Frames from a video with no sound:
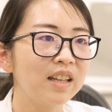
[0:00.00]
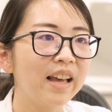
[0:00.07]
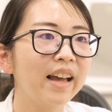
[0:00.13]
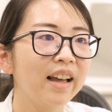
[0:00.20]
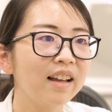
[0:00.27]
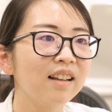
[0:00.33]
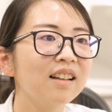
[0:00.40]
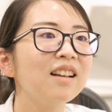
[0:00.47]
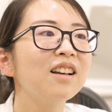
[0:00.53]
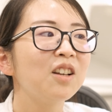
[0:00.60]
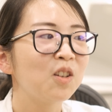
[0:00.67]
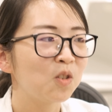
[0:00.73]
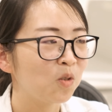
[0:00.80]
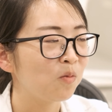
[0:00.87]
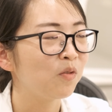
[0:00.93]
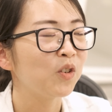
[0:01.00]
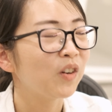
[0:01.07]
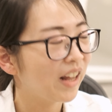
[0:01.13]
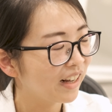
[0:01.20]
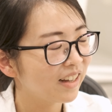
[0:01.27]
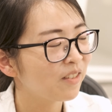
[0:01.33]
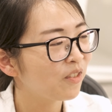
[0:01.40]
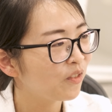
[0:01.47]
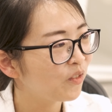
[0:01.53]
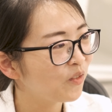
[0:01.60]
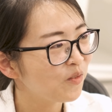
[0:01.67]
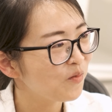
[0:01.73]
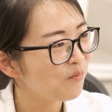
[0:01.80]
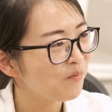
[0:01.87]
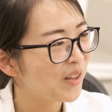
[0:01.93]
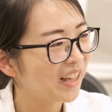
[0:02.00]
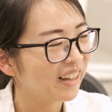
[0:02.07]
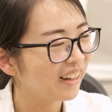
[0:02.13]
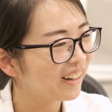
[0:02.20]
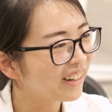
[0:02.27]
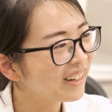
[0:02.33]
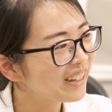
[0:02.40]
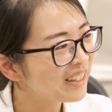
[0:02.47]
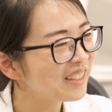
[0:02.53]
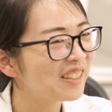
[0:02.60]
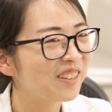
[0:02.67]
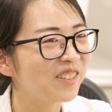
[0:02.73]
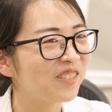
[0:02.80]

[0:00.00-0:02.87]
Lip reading: Yeah, don't feel like being heard.